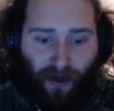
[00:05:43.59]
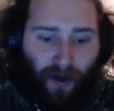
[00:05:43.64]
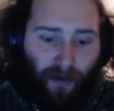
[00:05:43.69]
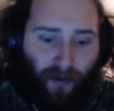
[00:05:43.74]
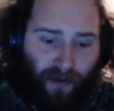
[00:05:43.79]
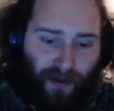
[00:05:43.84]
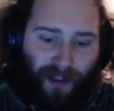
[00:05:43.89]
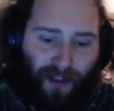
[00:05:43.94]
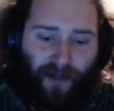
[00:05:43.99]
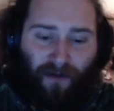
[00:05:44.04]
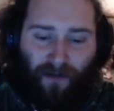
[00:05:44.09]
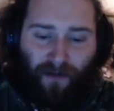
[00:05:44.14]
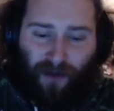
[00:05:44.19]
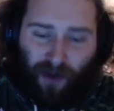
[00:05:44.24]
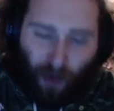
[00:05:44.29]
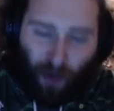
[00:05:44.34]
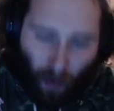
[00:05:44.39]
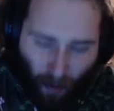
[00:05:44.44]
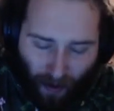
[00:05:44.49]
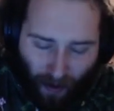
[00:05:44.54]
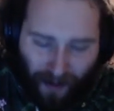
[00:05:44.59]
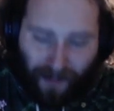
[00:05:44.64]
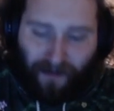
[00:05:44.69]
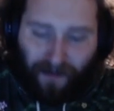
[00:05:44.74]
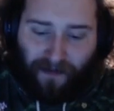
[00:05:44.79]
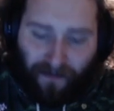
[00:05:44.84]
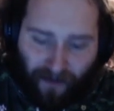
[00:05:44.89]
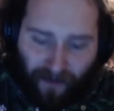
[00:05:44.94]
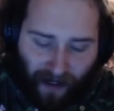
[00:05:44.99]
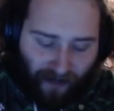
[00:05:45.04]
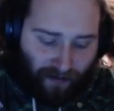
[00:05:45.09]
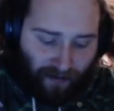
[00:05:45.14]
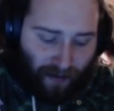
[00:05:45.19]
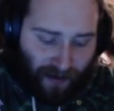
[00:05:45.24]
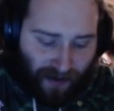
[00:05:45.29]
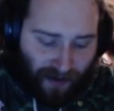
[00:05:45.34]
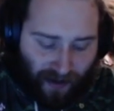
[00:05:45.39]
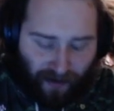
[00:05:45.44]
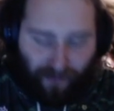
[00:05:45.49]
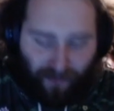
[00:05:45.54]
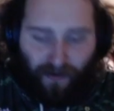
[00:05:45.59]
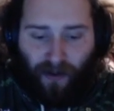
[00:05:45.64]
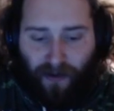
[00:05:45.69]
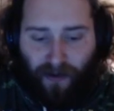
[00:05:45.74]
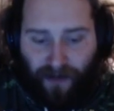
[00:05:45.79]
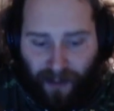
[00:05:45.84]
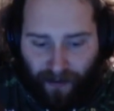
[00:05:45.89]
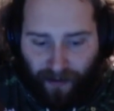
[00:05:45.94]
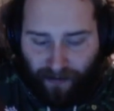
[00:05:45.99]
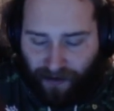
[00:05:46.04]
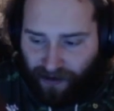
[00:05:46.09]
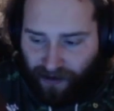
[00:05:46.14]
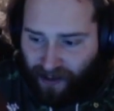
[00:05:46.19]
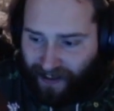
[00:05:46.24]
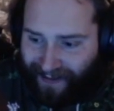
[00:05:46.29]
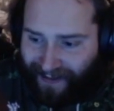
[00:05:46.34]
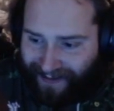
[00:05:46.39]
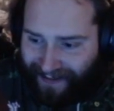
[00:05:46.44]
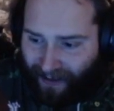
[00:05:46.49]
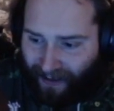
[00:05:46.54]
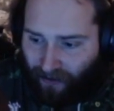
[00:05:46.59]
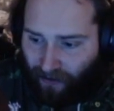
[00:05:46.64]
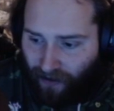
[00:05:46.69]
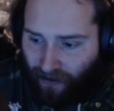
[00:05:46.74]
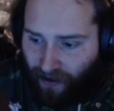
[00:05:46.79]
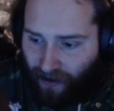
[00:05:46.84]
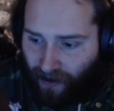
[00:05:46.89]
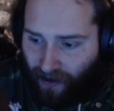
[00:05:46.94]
will heal for 25% of all damage dealt.